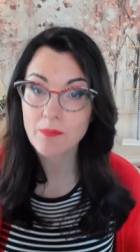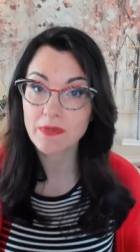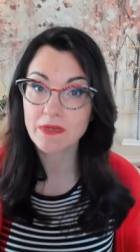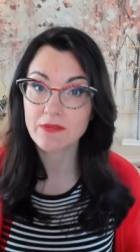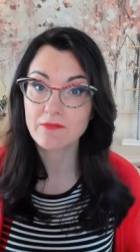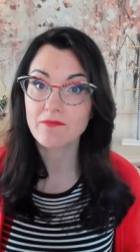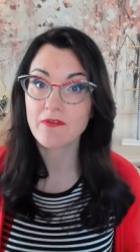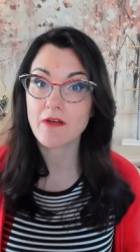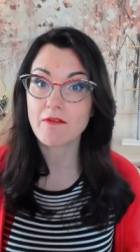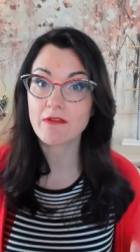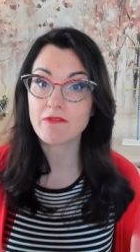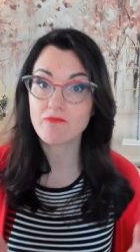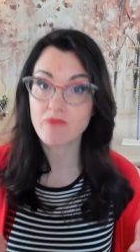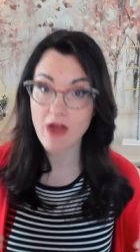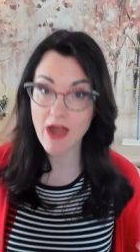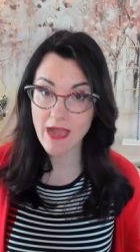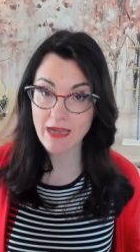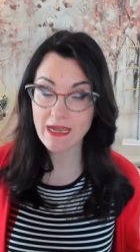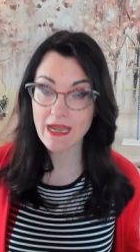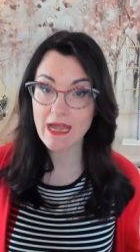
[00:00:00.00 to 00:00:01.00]
but in very
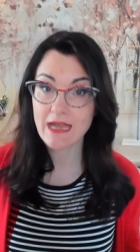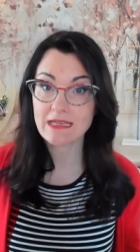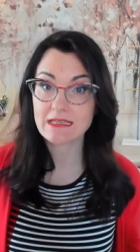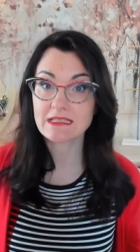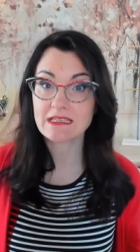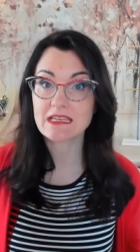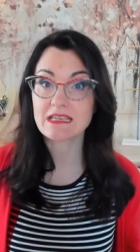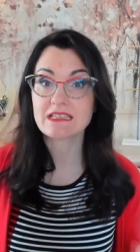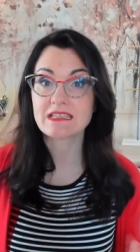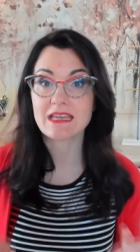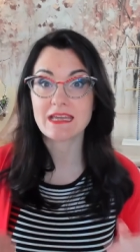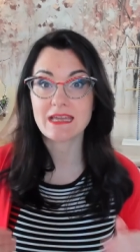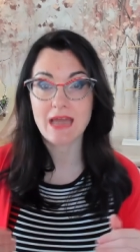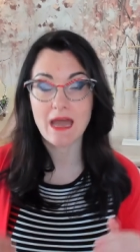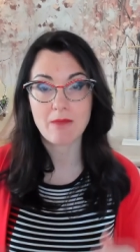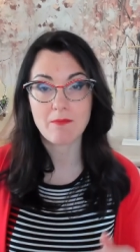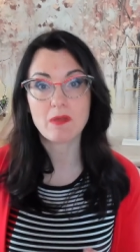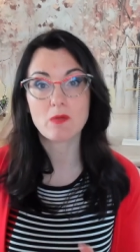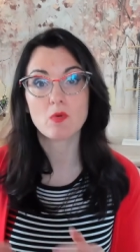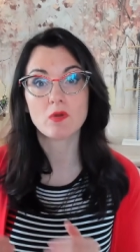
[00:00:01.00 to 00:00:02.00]
rare cases, they
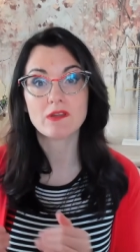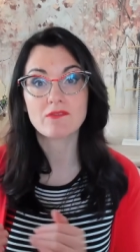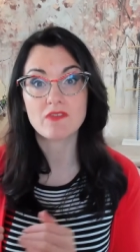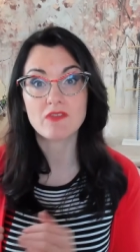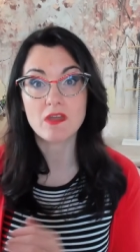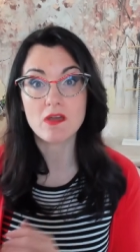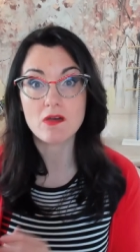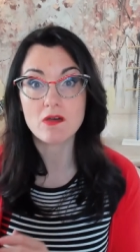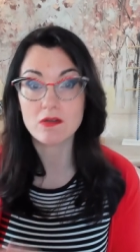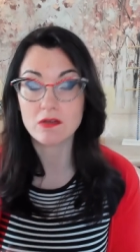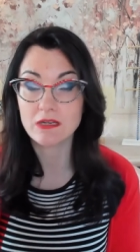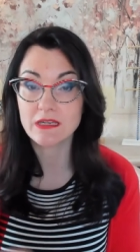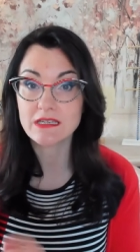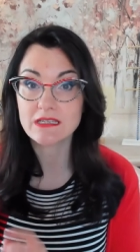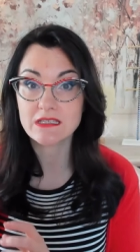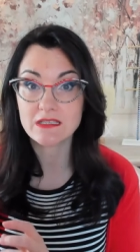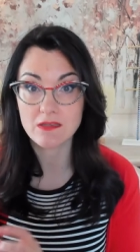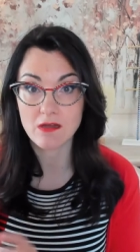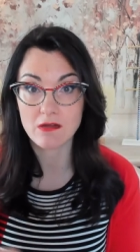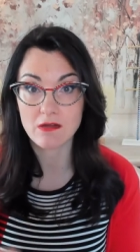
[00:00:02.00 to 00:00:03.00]
can be one of the
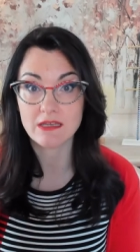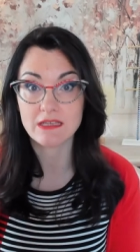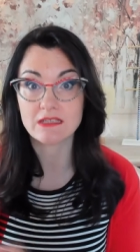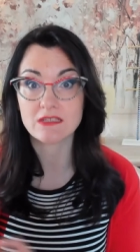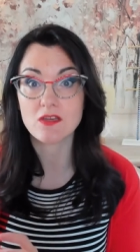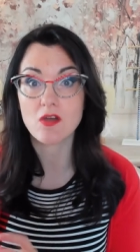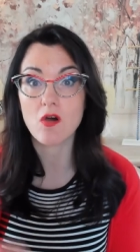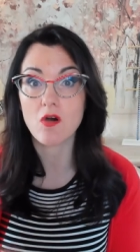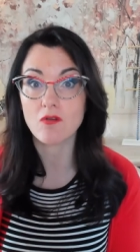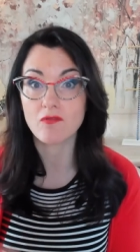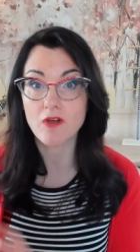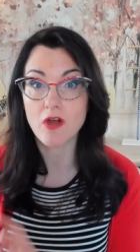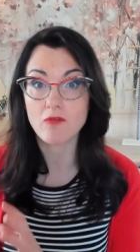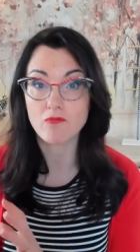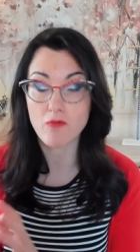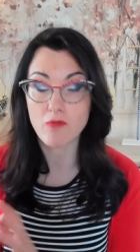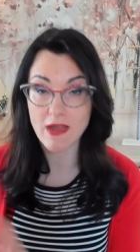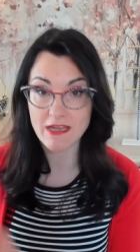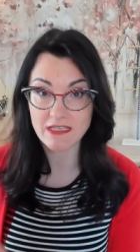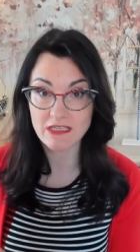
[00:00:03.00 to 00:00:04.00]
earliest signs of a
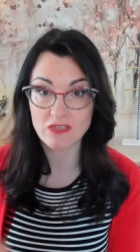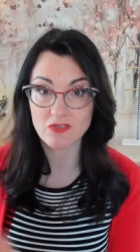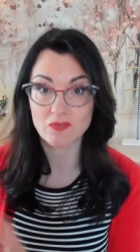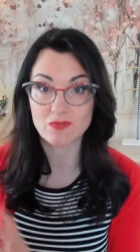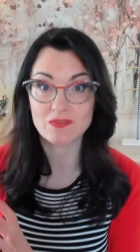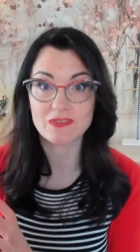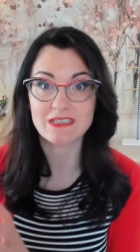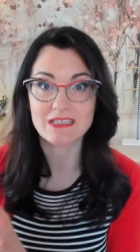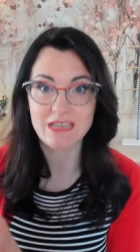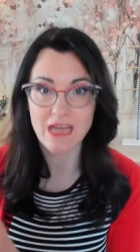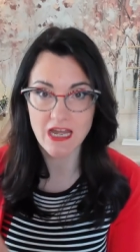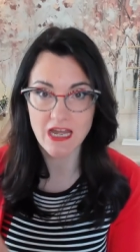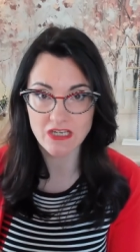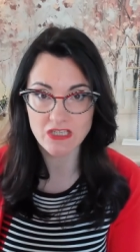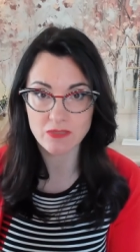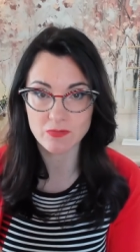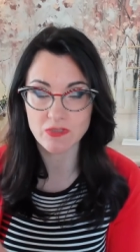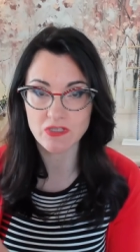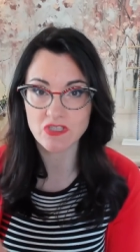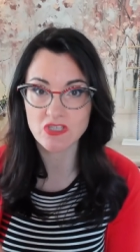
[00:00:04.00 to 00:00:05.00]
retinal
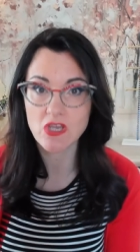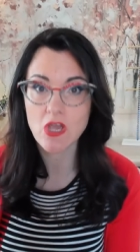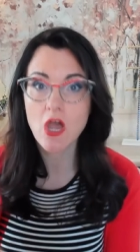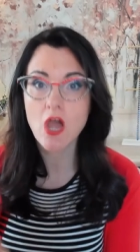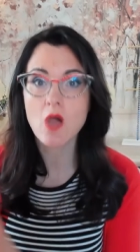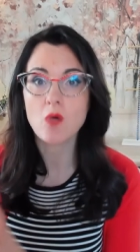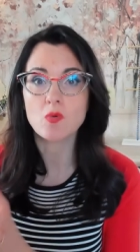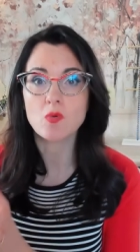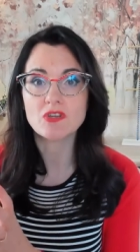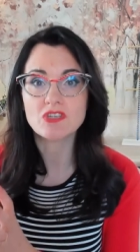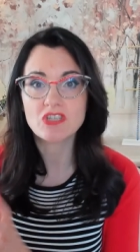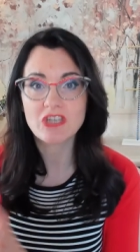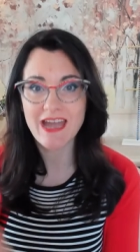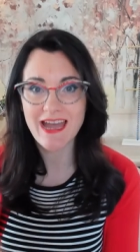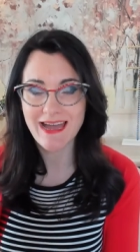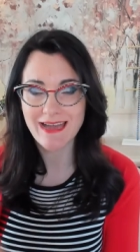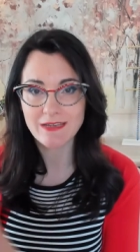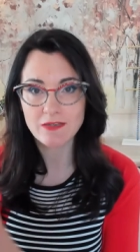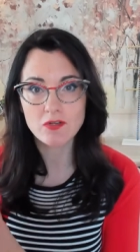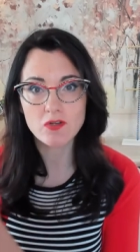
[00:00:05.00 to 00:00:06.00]
detachment, which
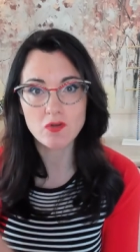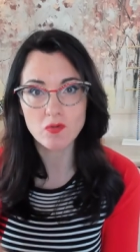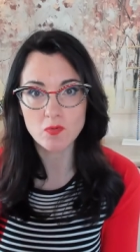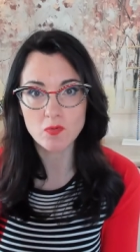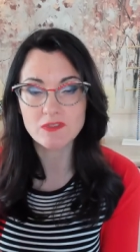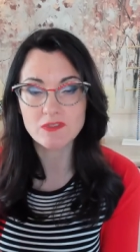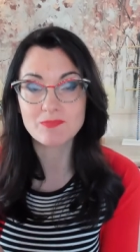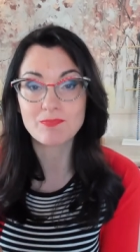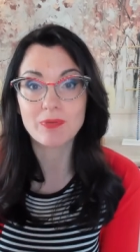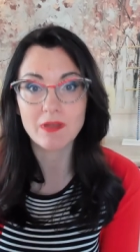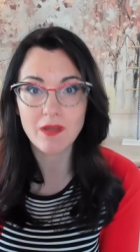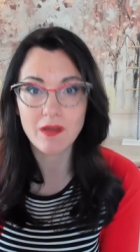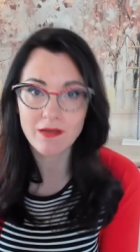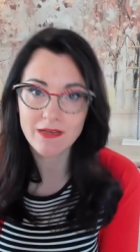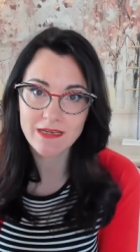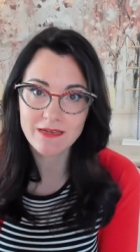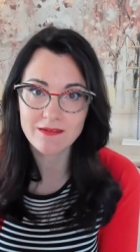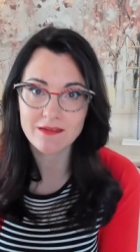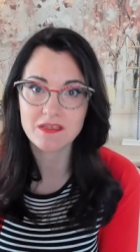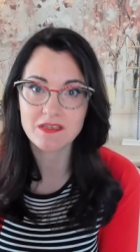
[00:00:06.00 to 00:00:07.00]
can cause
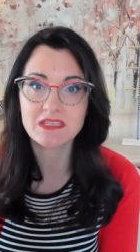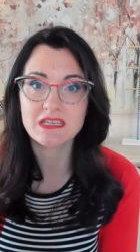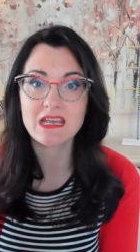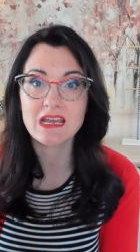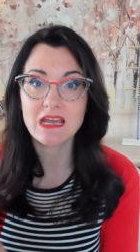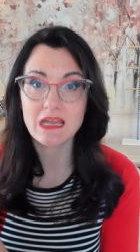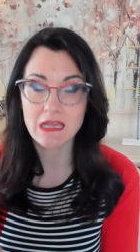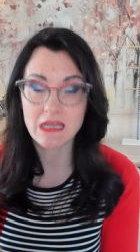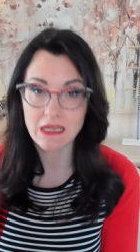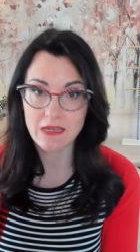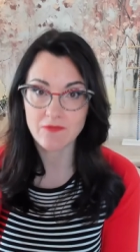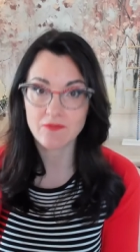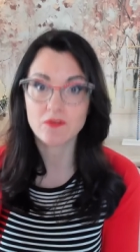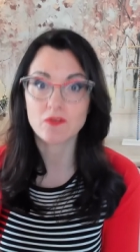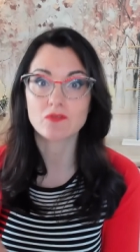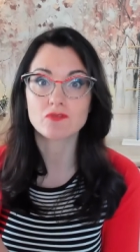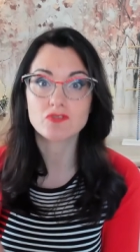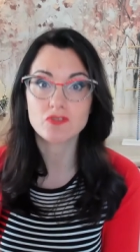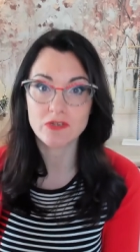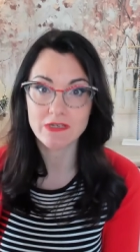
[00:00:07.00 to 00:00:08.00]
blindness if
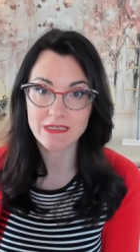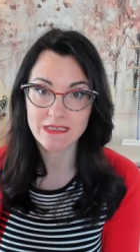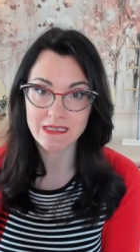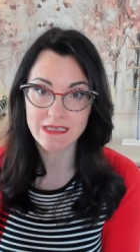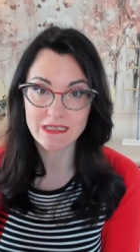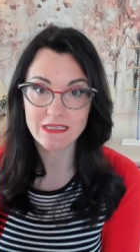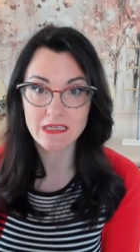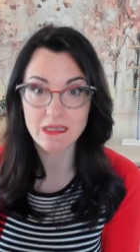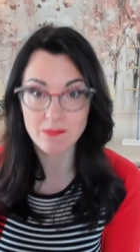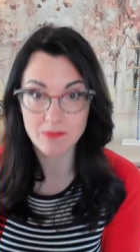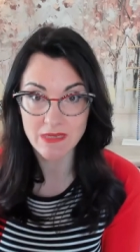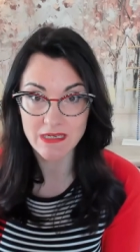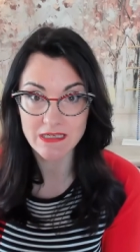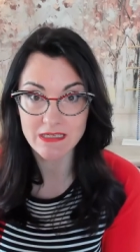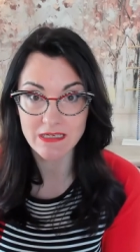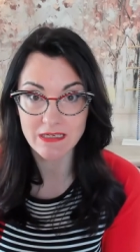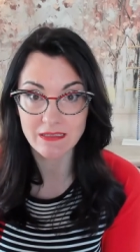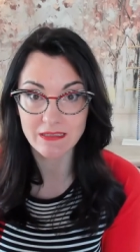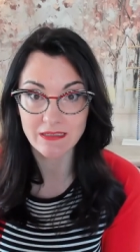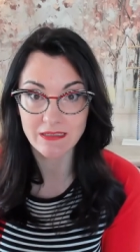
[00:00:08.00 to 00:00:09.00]
not treated
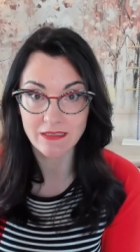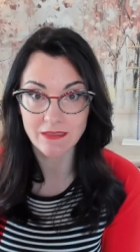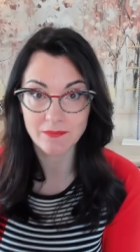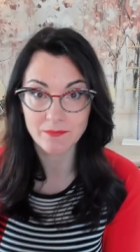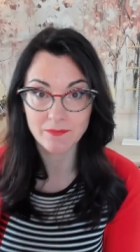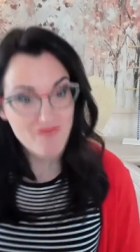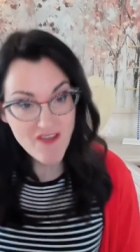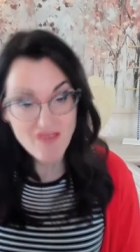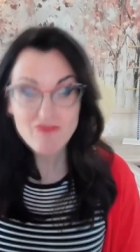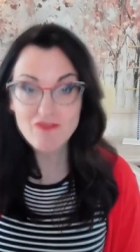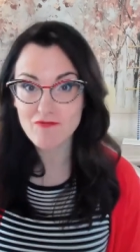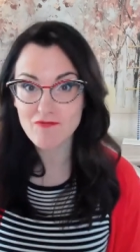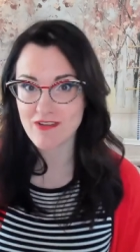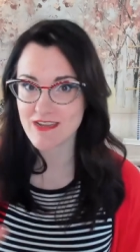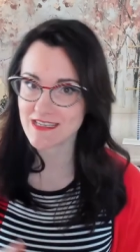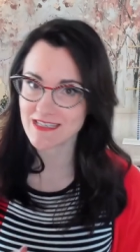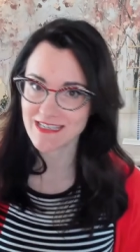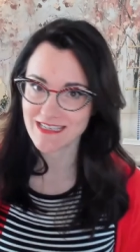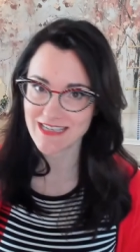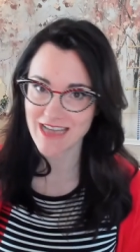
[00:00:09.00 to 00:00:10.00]
immediately. Fifth
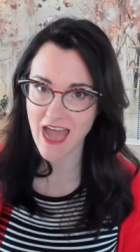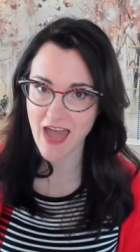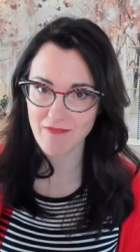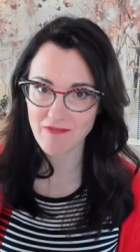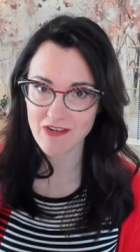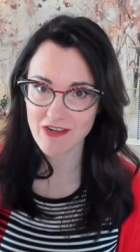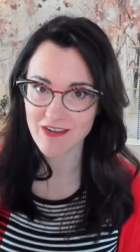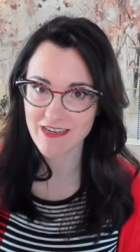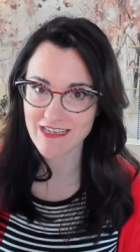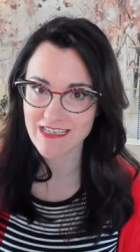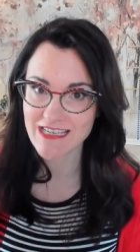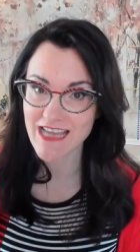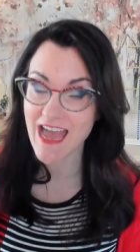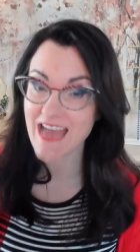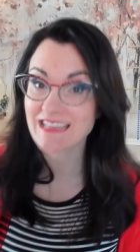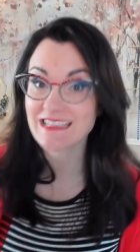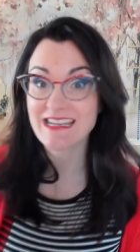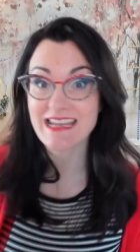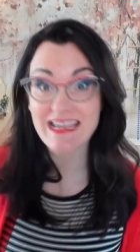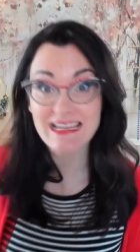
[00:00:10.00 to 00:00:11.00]
reason to have an eye
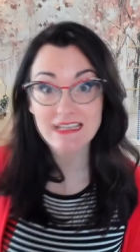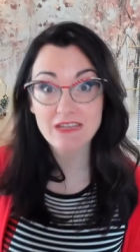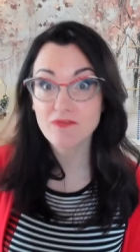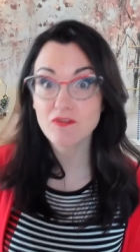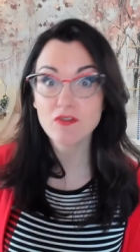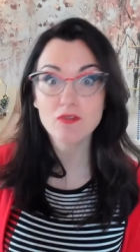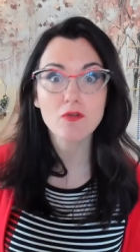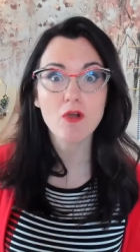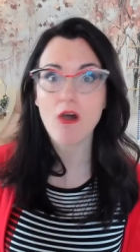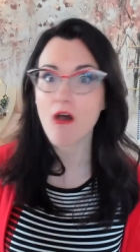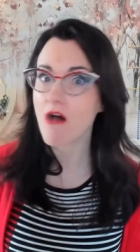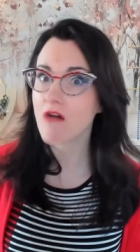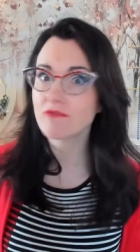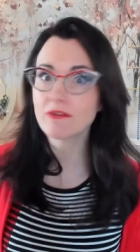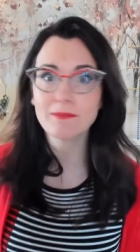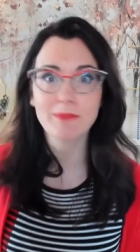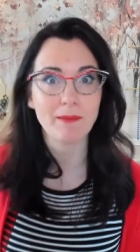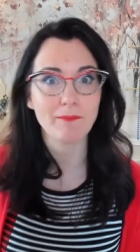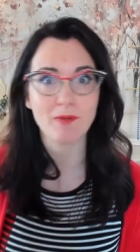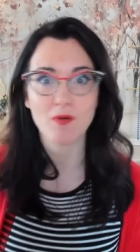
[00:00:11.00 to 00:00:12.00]
test is if you can't
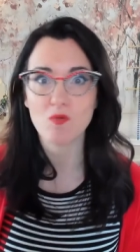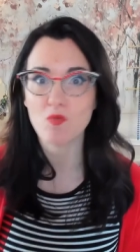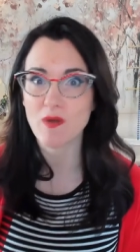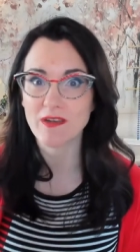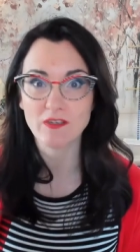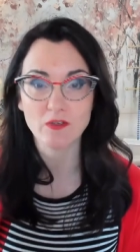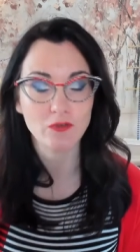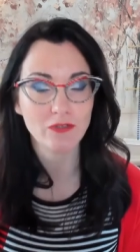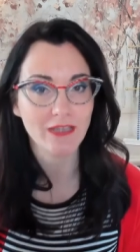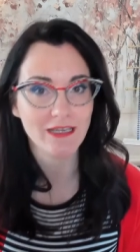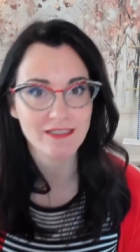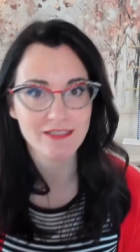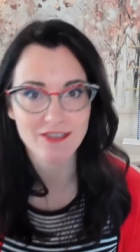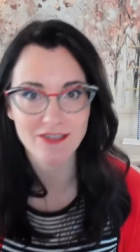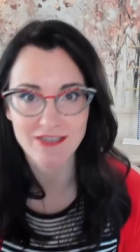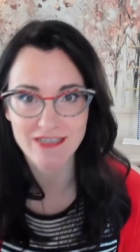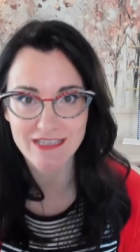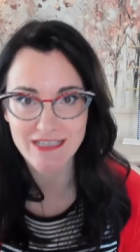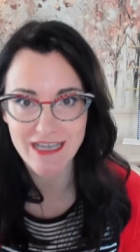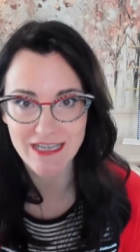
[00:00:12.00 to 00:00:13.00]
remember when your last
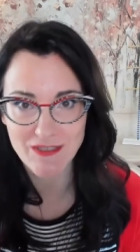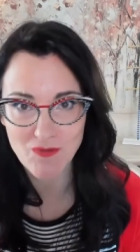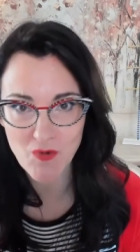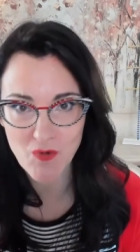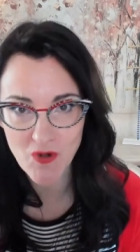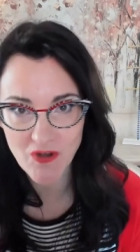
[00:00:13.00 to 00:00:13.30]
eye test